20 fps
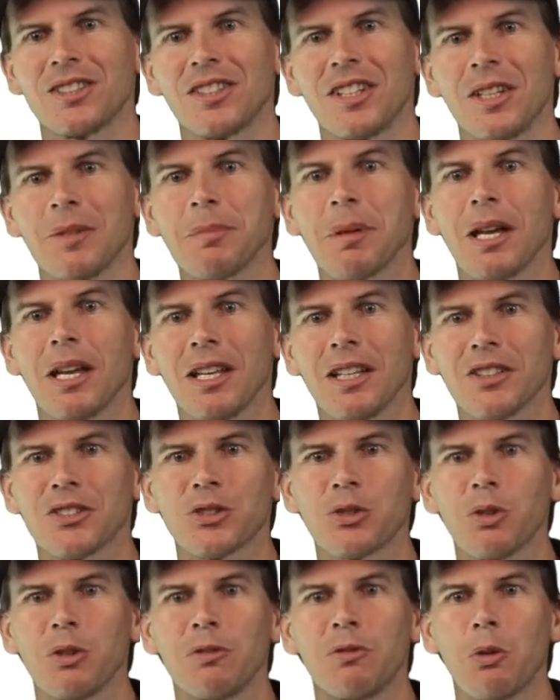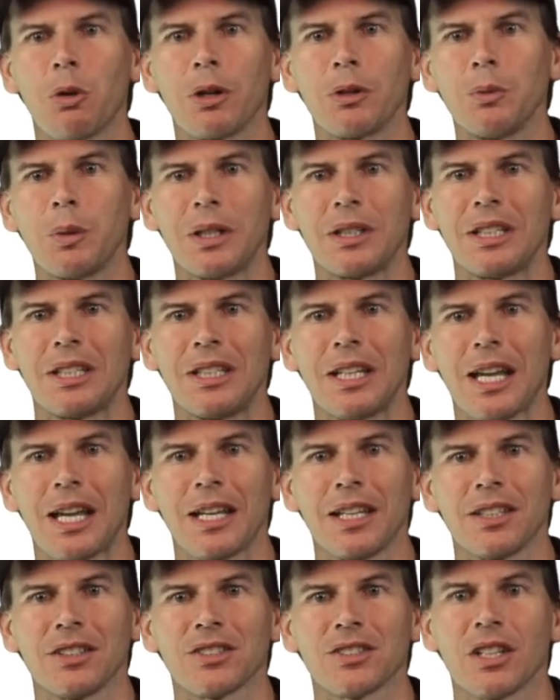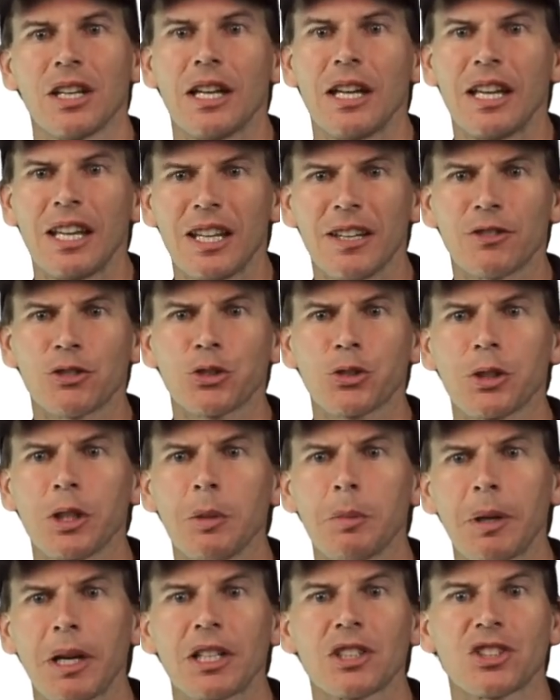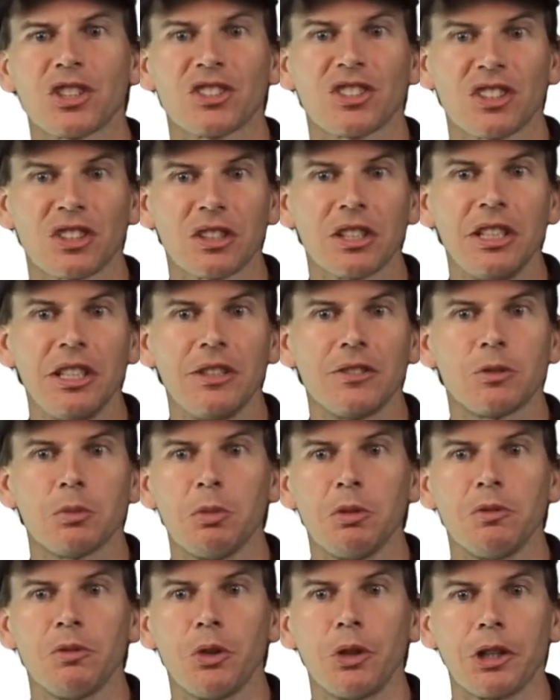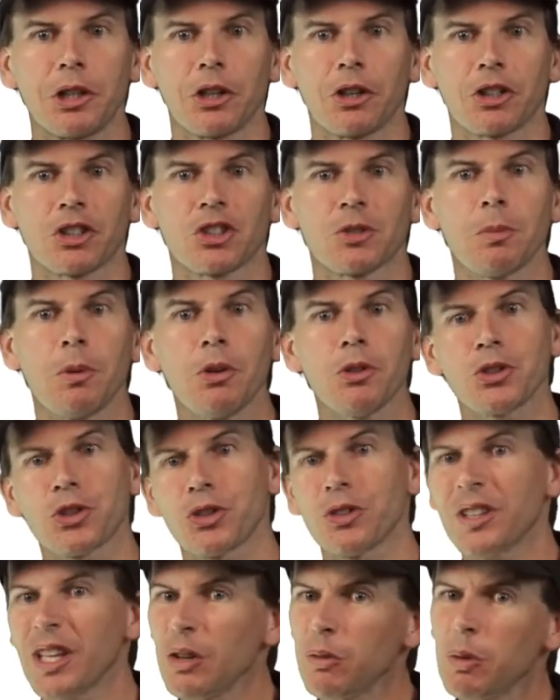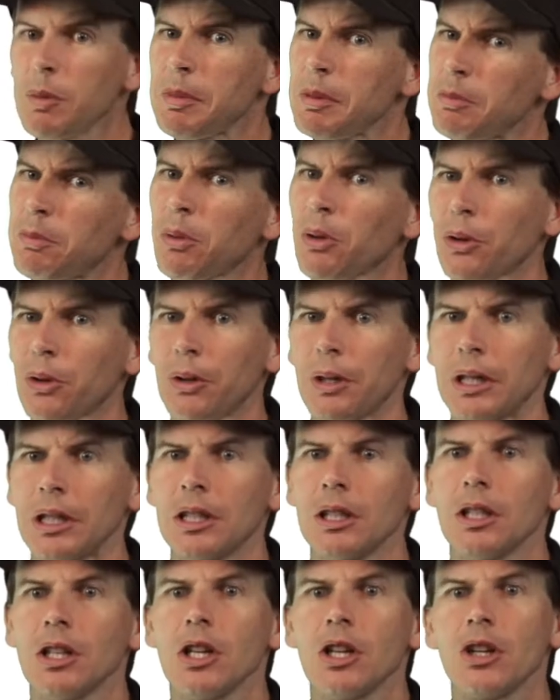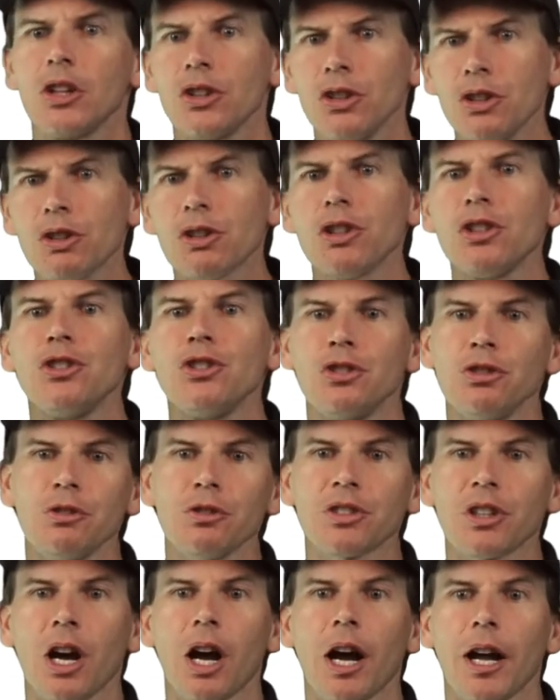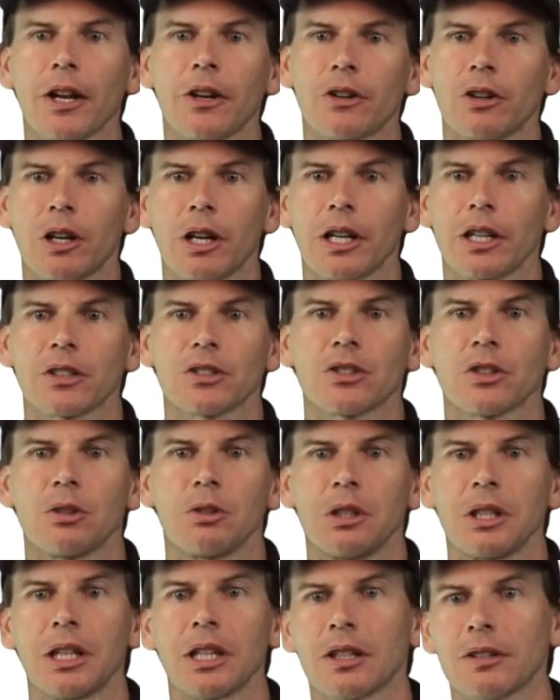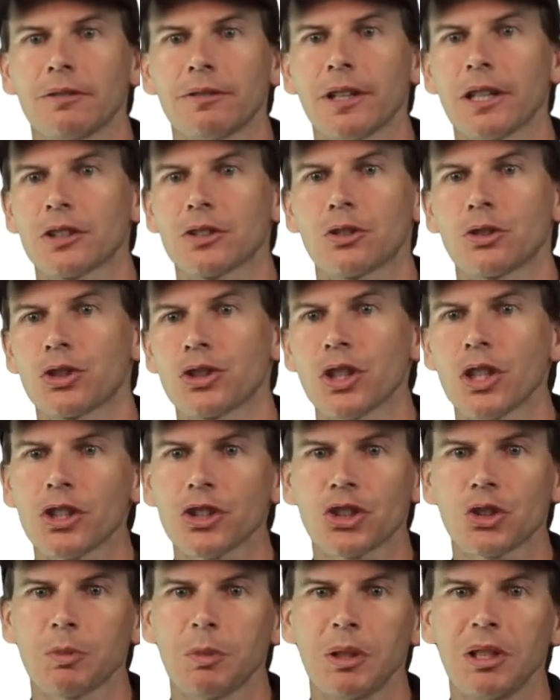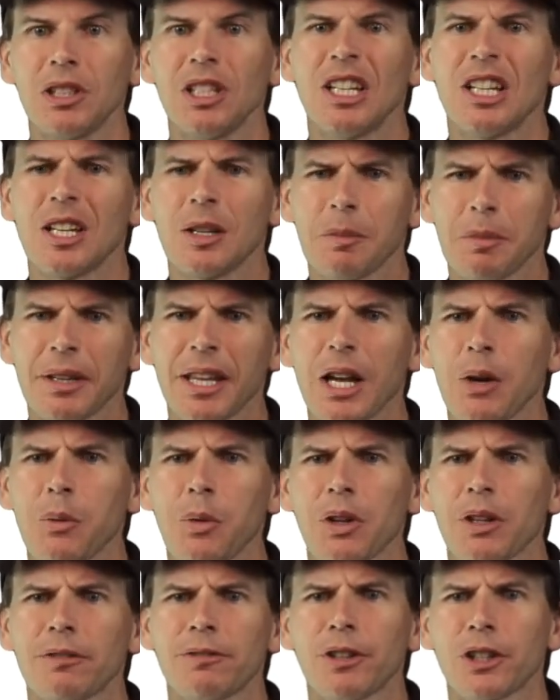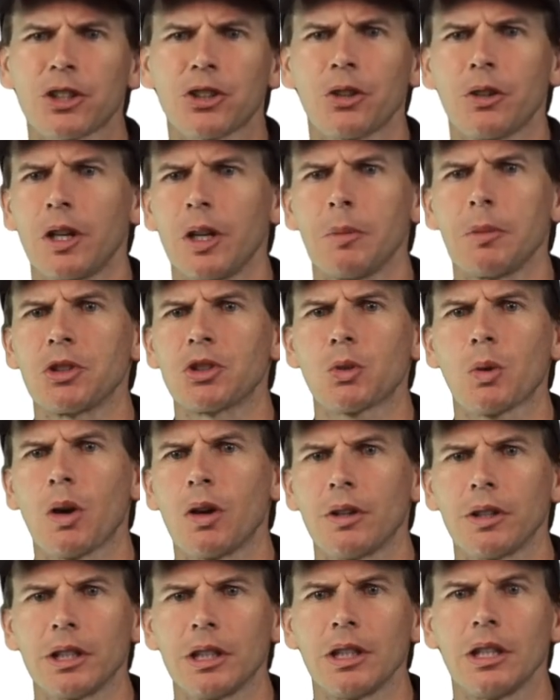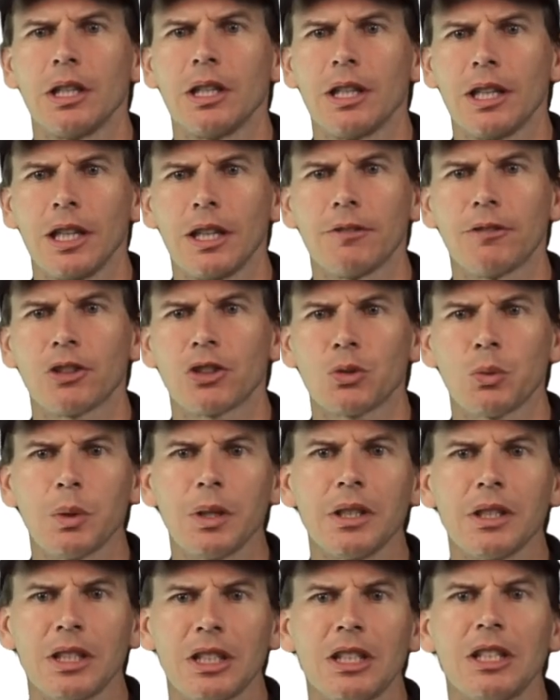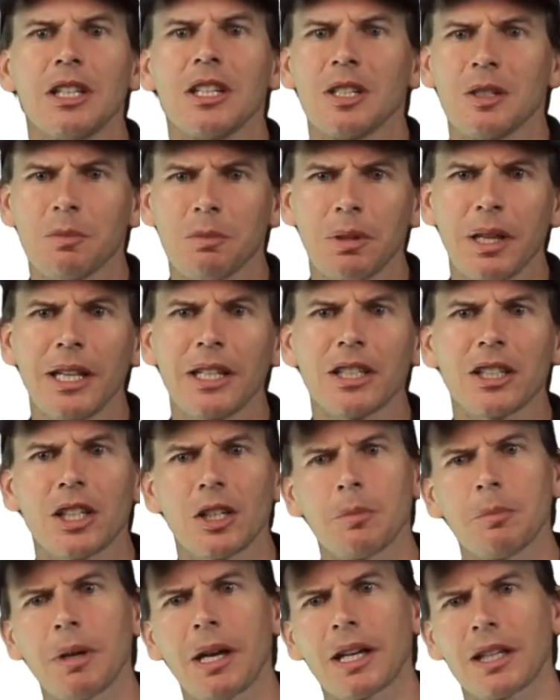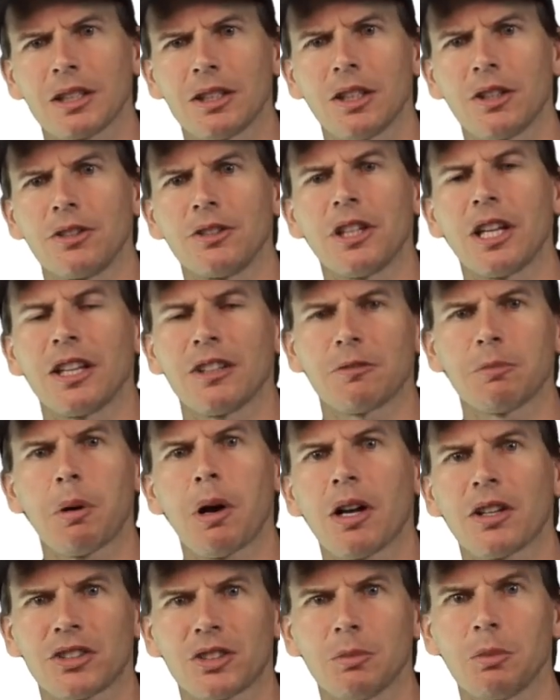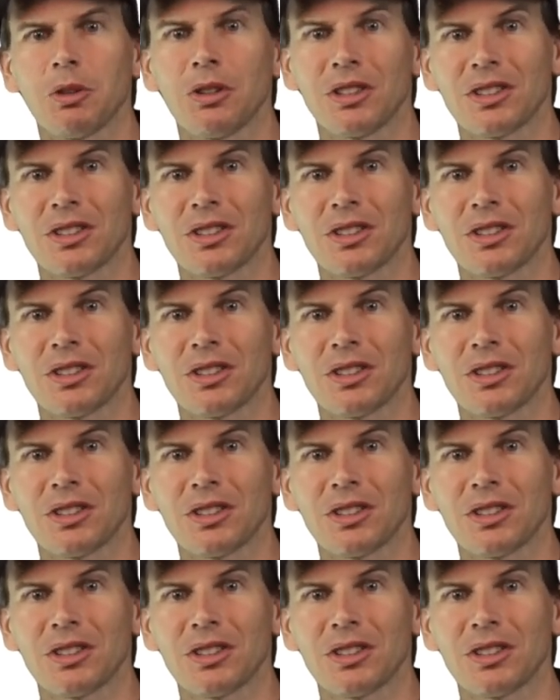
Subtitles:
tip is to avoid windy days. If tree branches and leaves move during your exposure, they will be blurry. You can use a higher ISO to get a faster shutter speed, but that will affect your image quality. If it's windy, plan to come back another day if possible